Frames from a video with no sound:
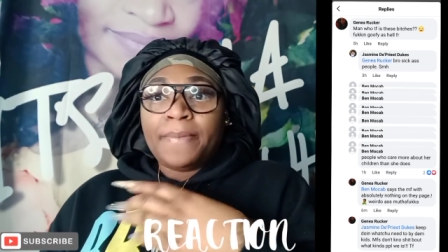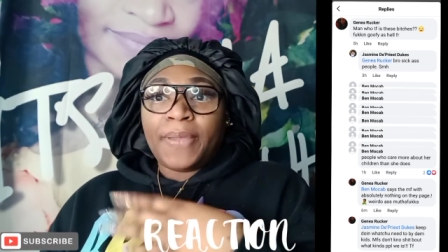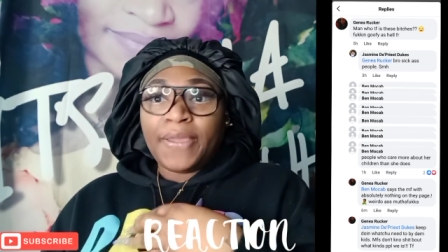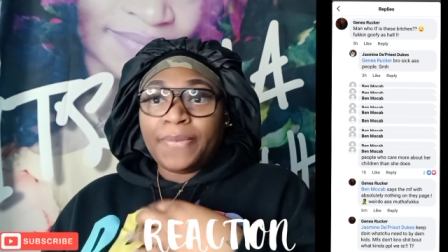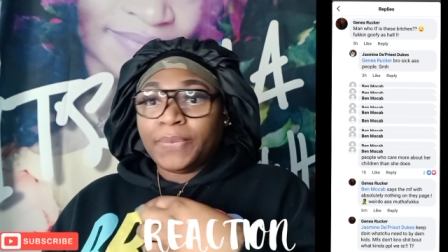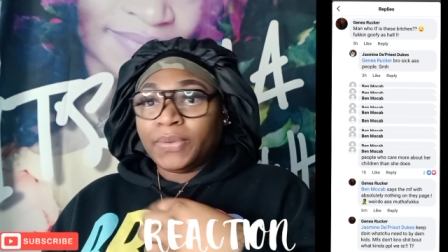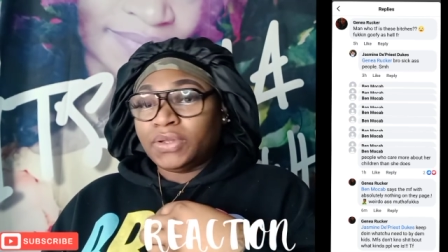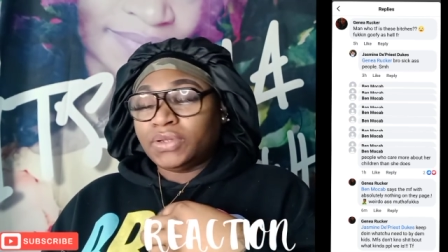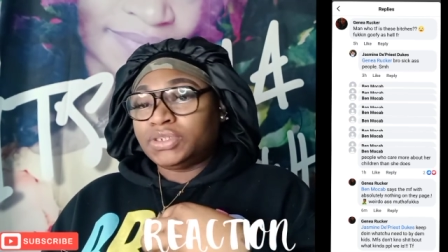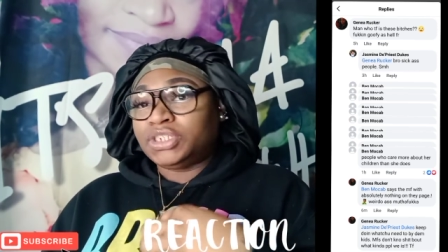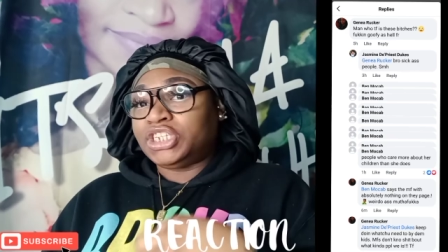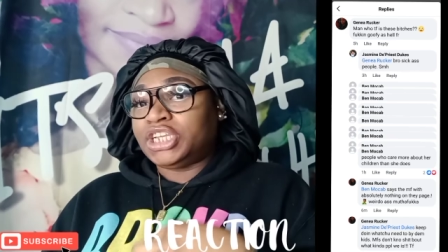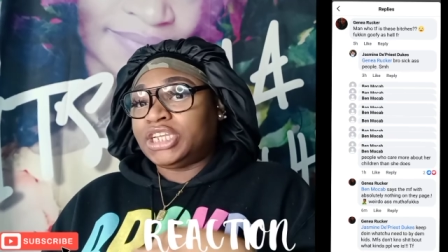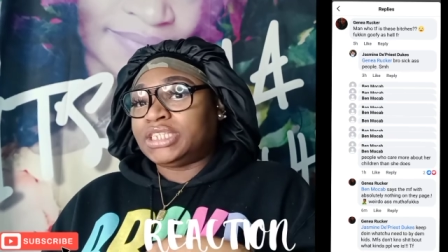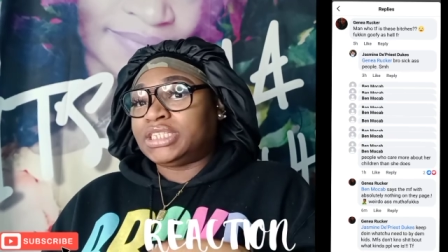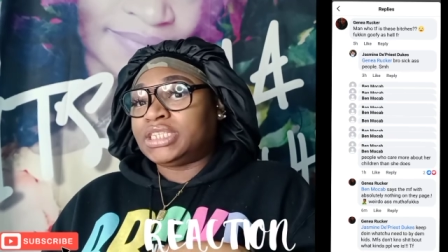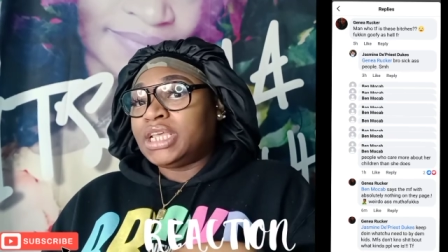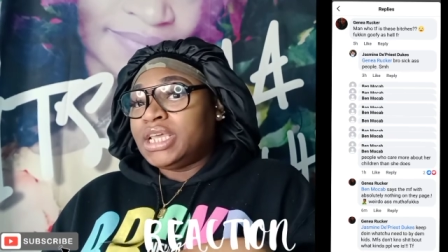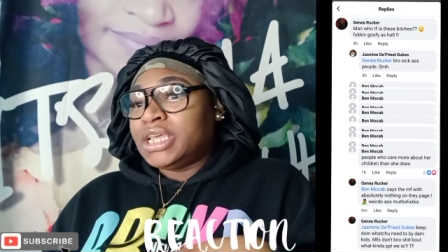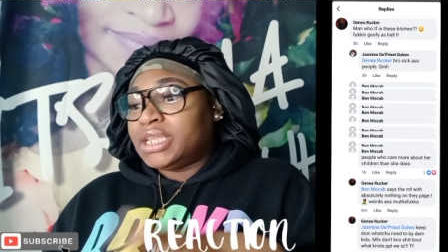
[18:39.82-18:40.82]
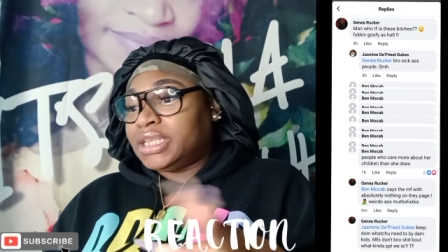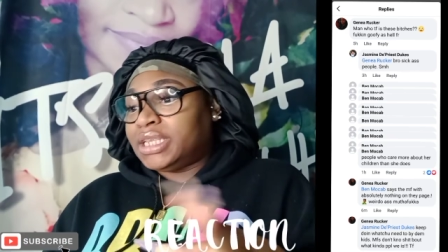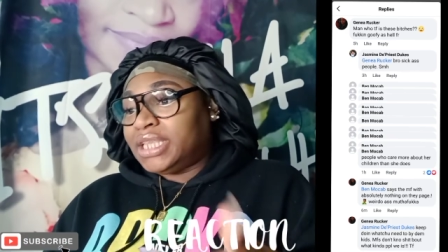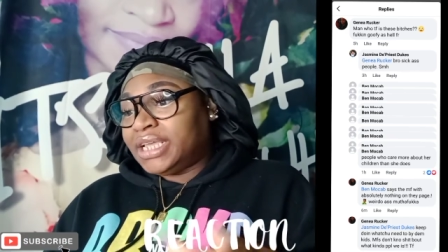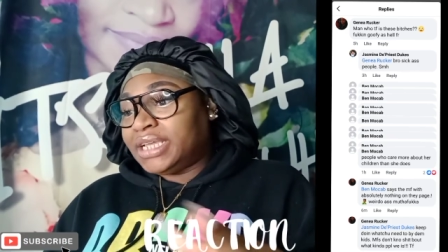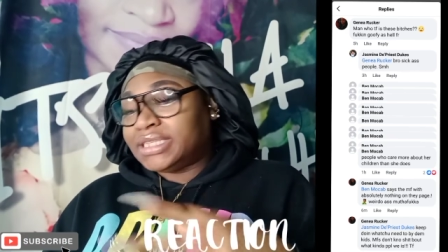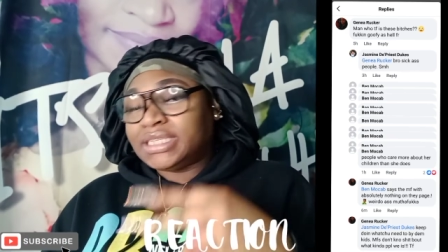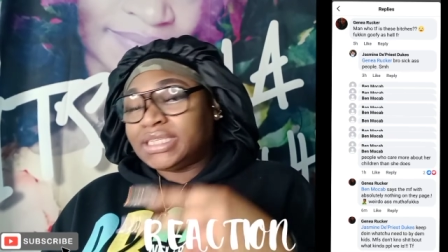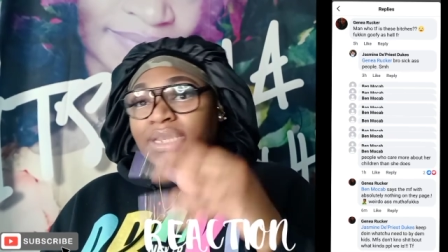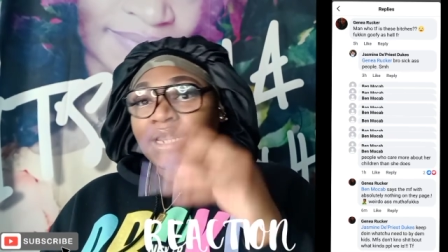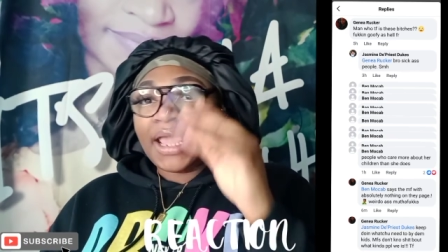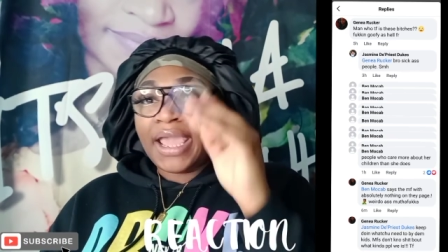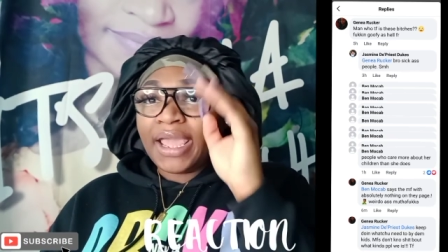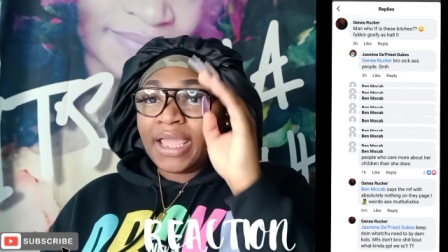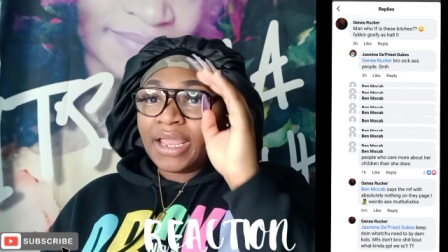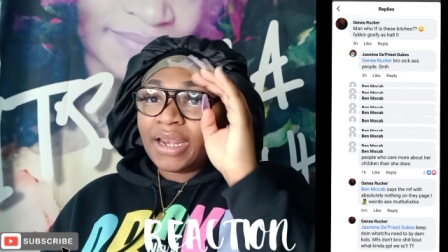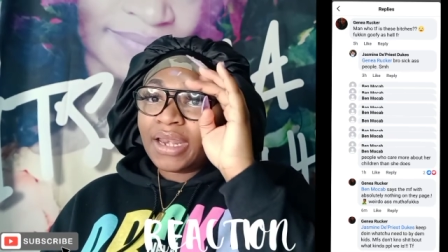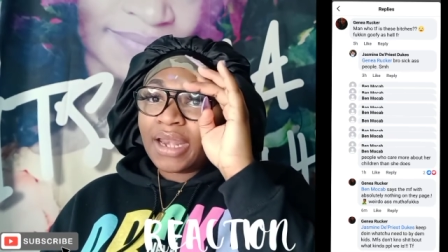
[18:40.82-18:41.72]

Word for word: people just this and that.